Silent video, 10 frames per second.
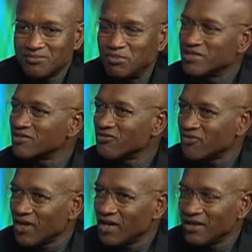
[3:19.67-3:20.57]

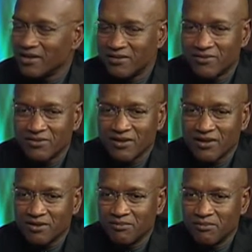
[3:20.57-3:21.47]
mystifying, it's
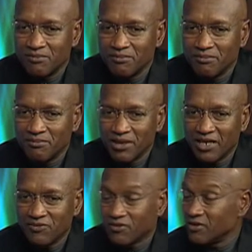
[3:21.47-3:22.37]

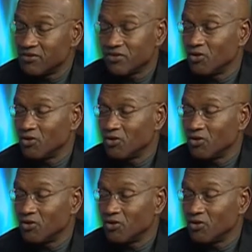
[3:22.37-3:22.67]
painful, it's